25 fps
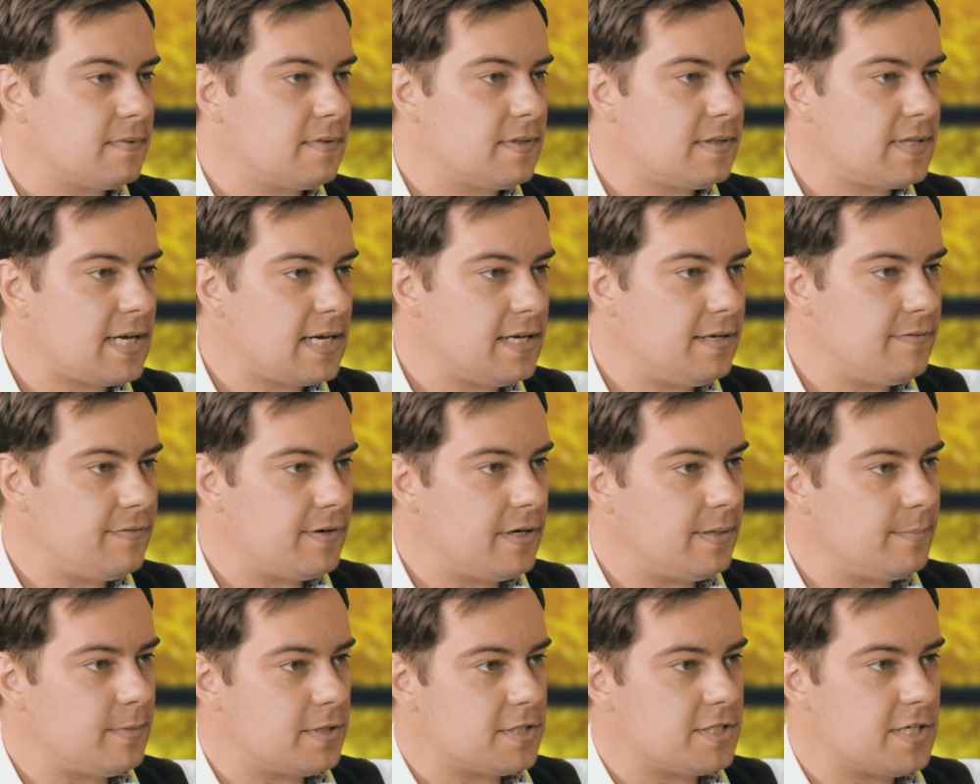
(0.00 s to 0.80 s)
Thank you
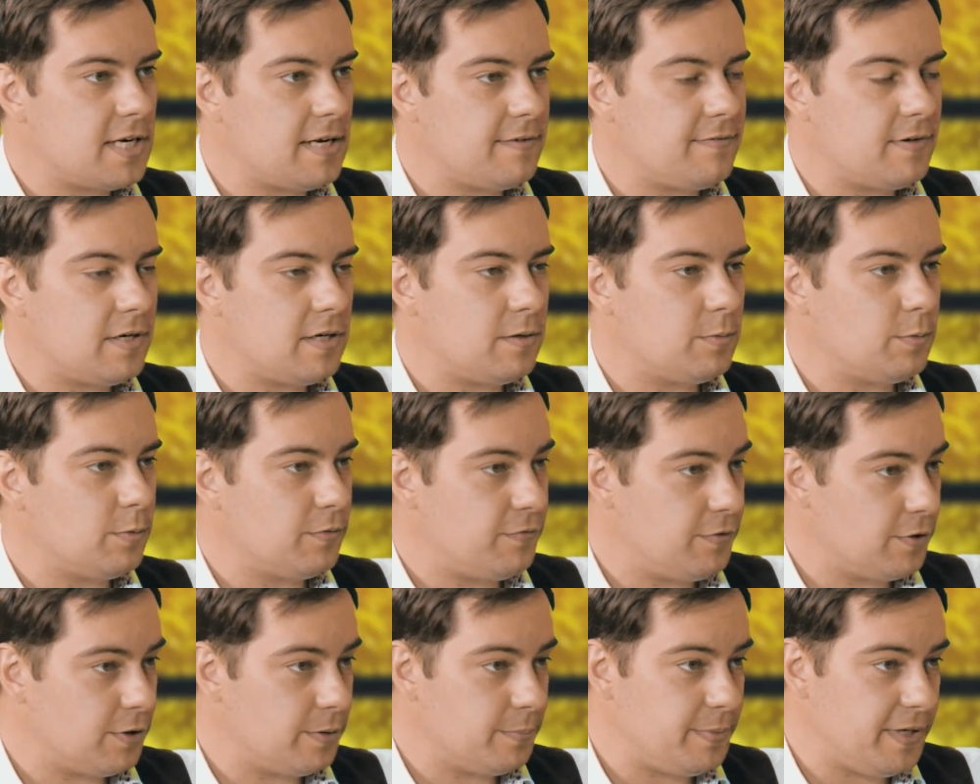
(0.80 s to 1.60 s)
very much, Rafa,
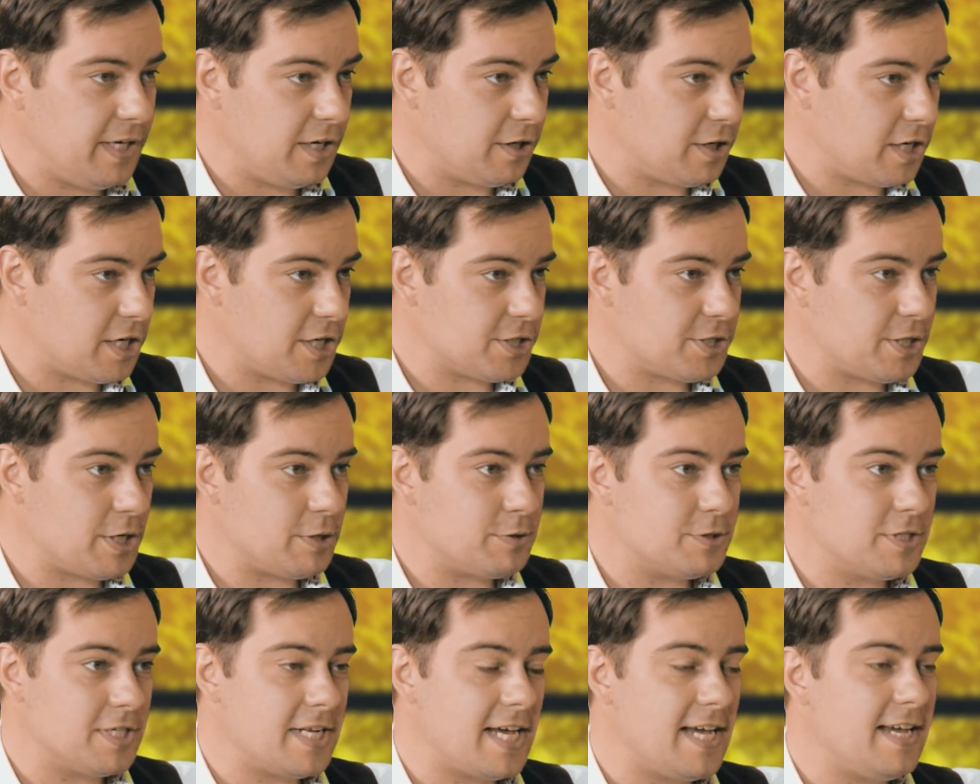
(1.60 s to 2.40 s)
for being on our show
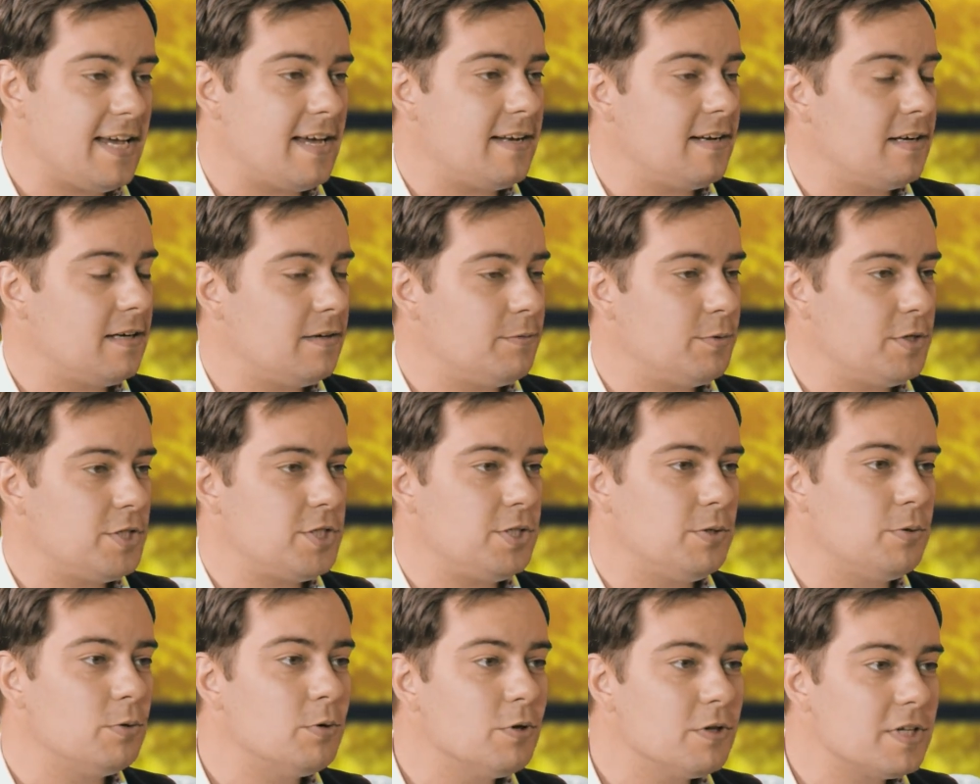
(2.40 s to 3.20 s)
today, and I
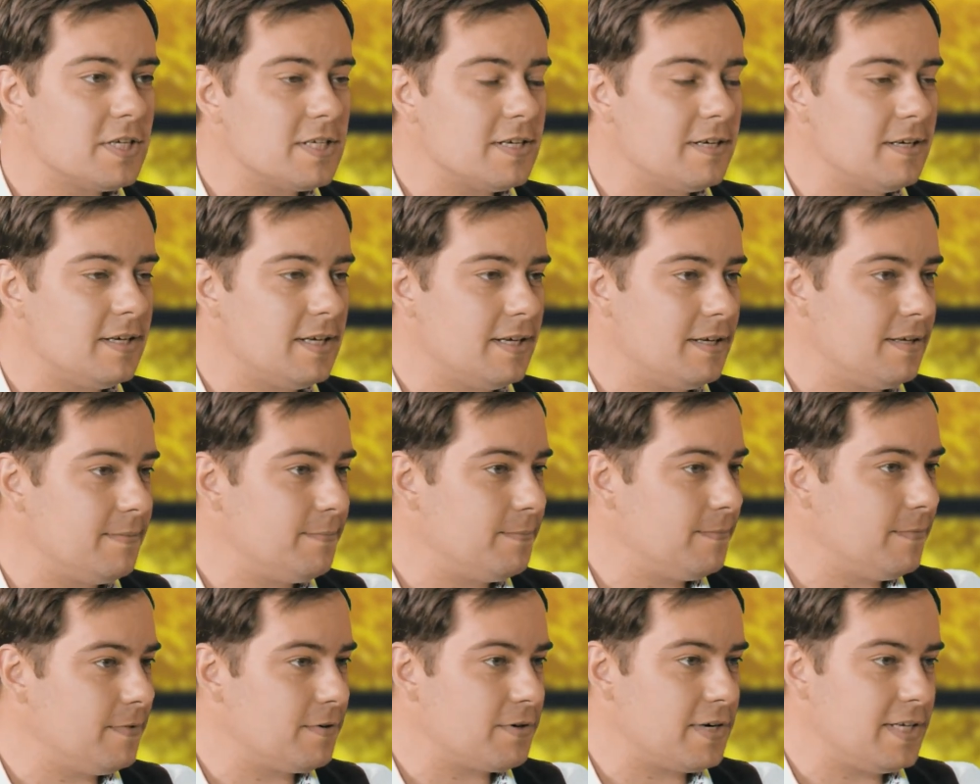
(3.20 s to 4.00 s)
wish you all the
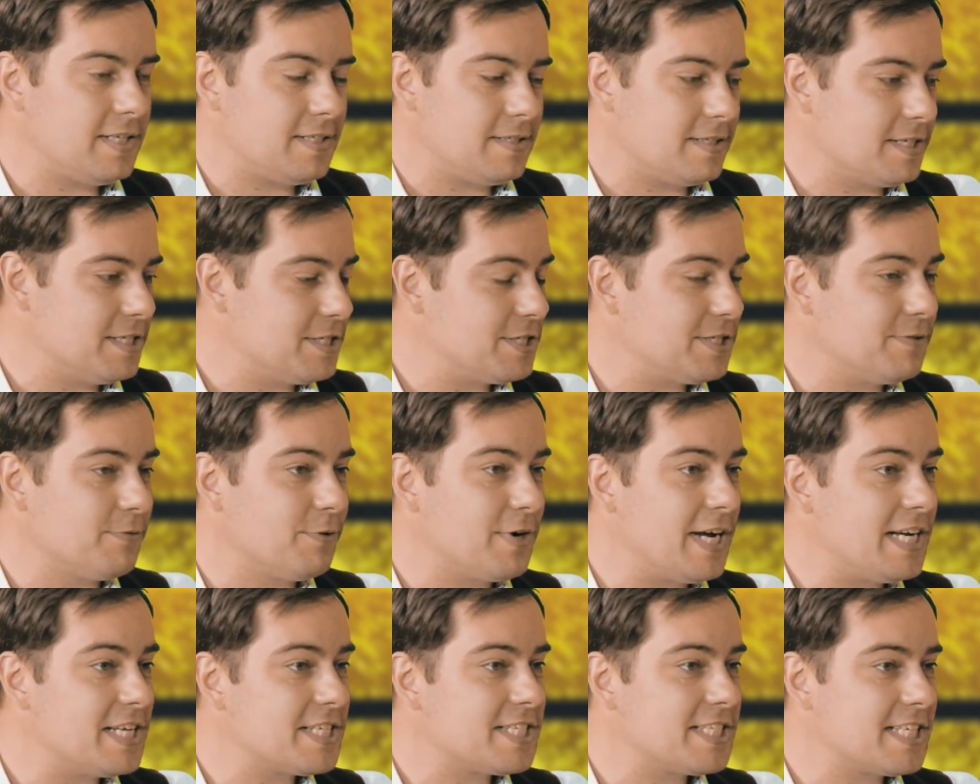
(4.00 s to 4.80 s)
um, great, uh,
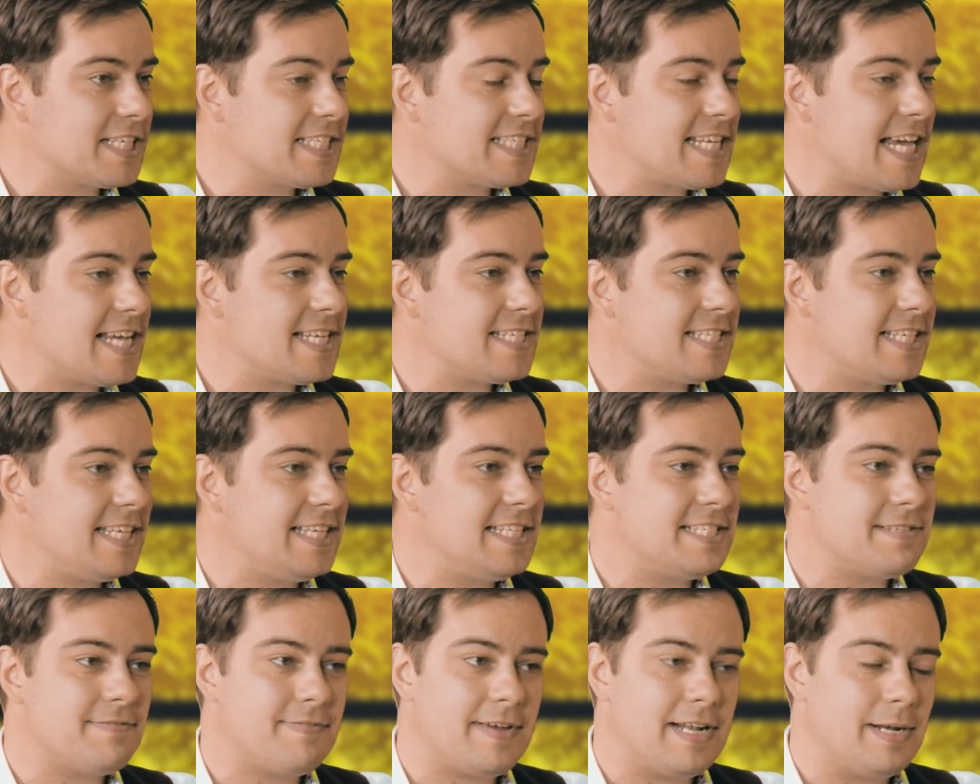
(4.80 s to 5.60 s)
greatest success
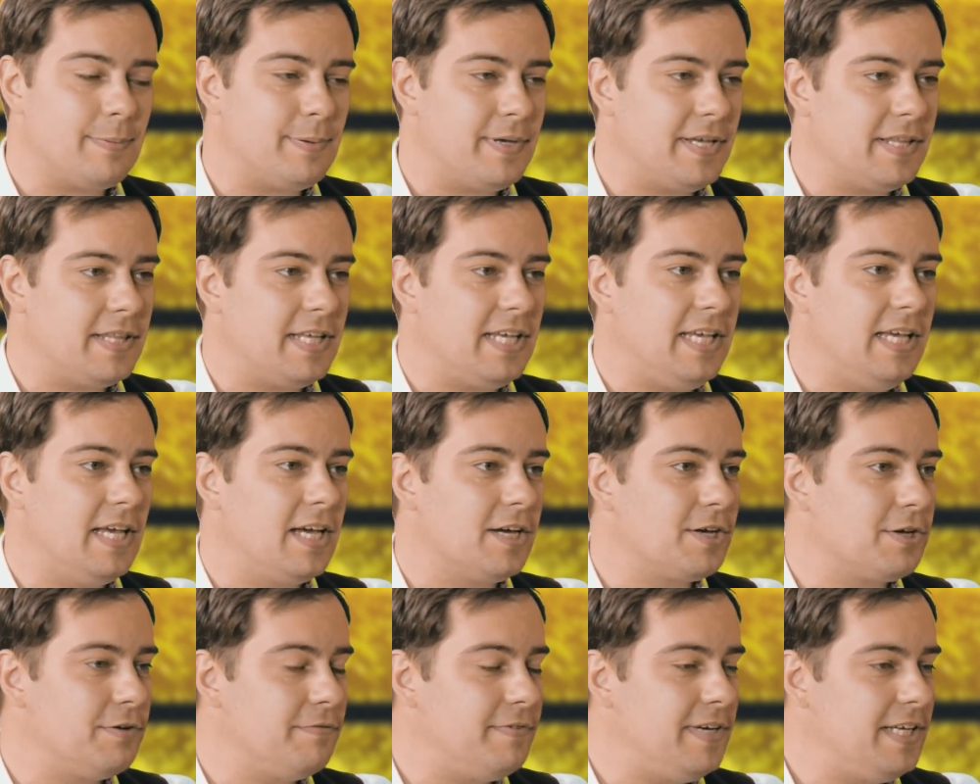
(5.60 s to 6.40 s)
in developing the
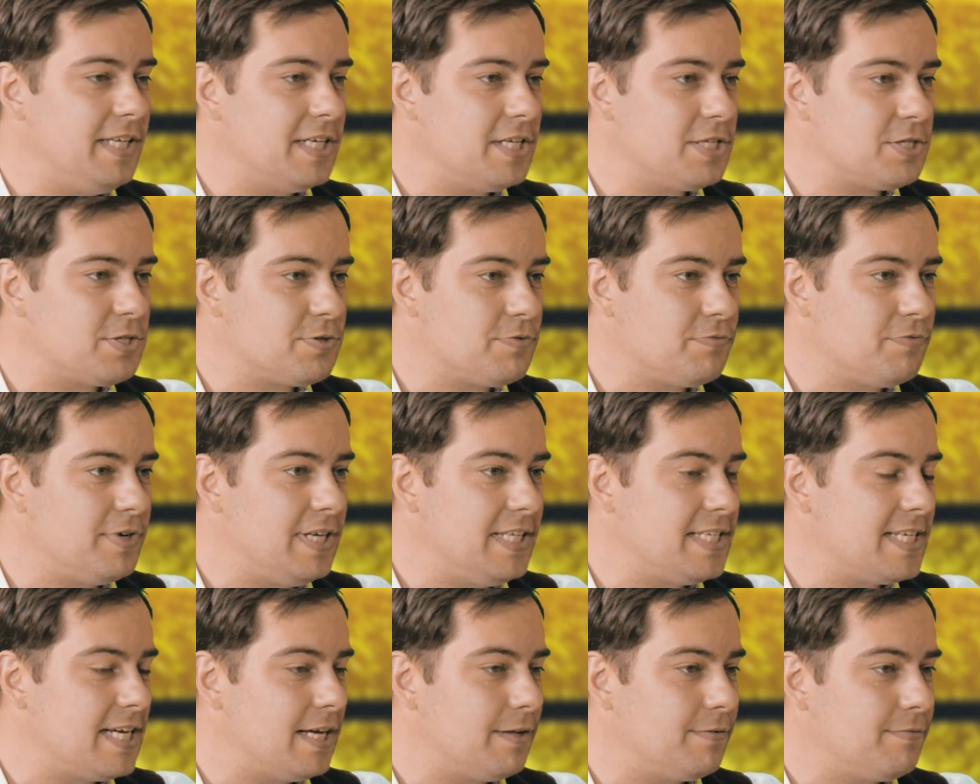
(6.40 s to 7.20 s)
convenience
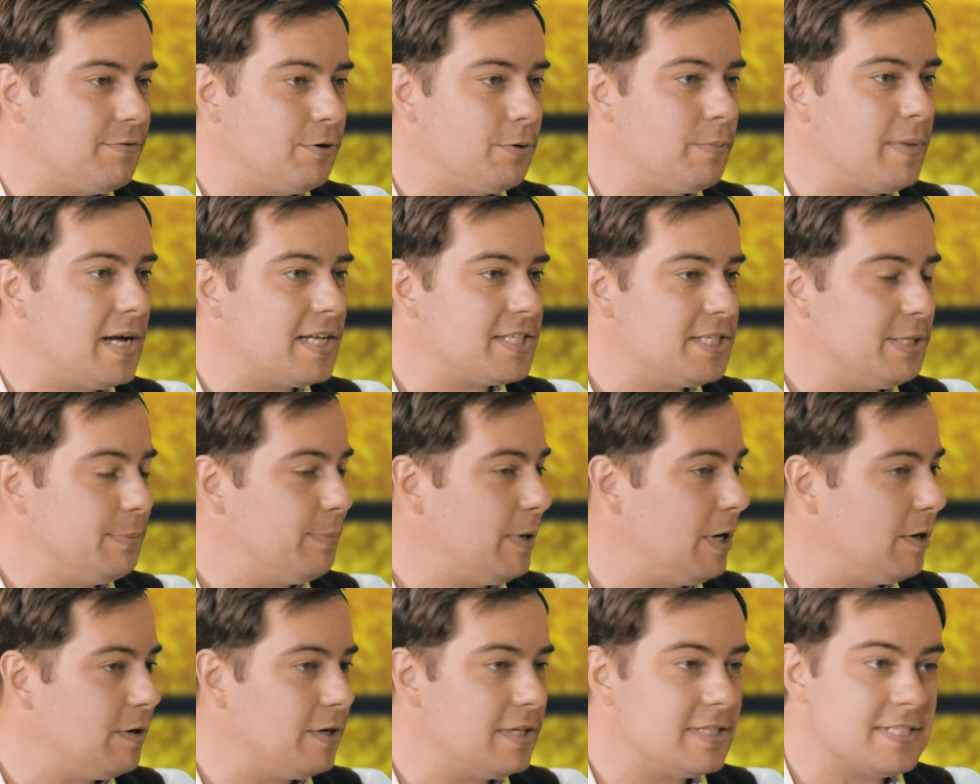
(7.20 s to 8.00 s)
retail format in
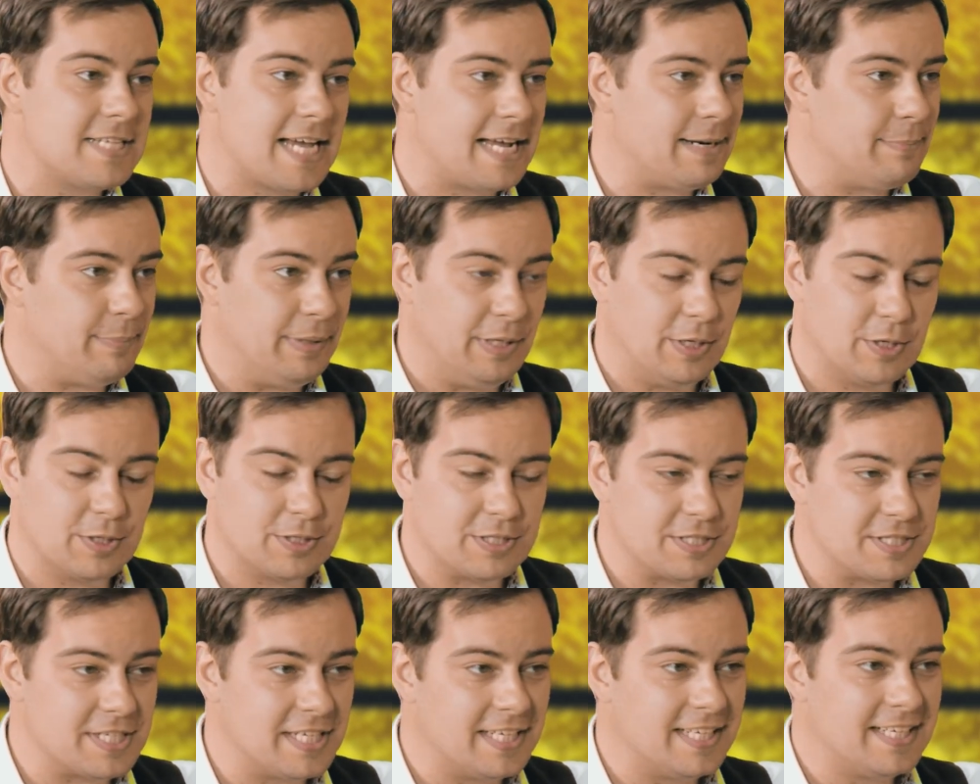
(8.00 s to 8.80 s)
Poland and
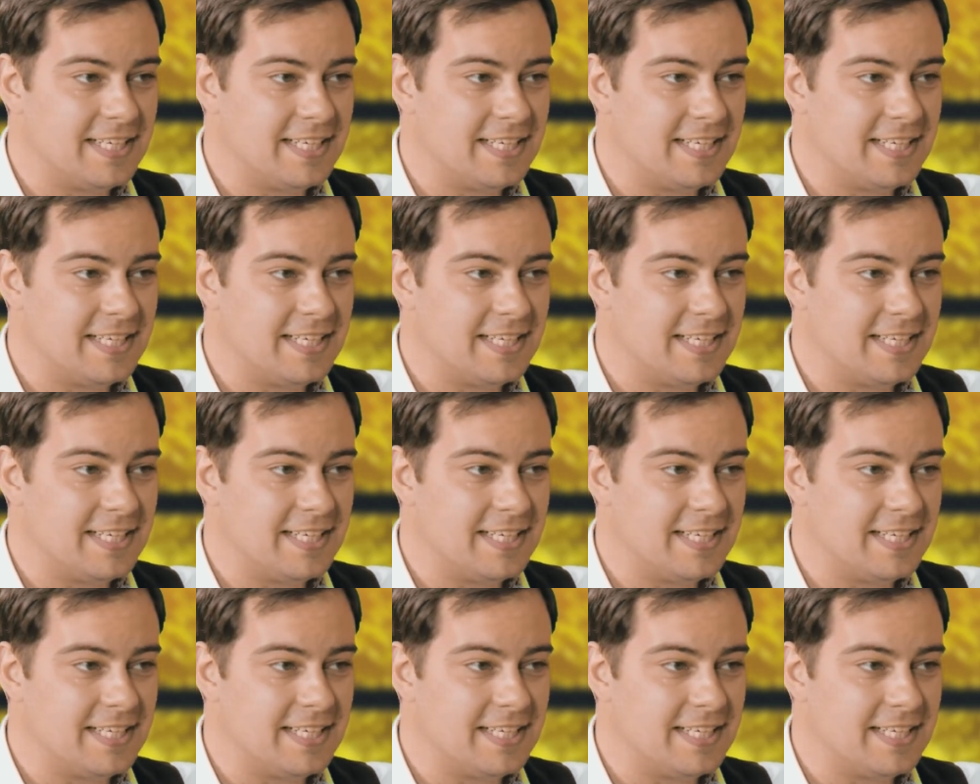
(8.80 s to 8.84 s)
beyond.